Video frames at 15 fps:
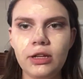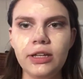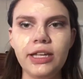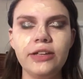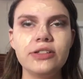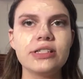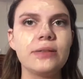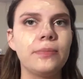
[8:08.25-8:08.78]

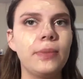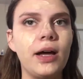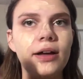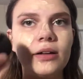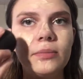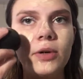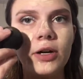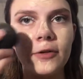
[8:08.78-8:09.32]
and use the
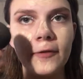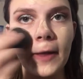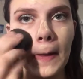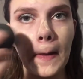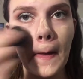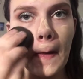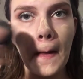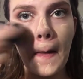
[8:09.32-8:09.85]
bottom part of
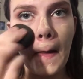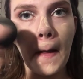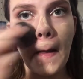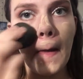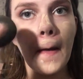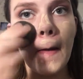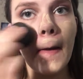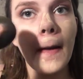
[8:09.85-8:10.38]
it
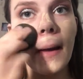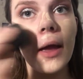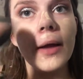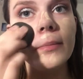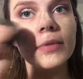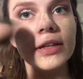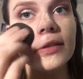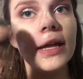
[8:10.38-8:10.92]

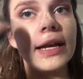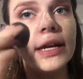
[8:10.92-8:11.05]
and blend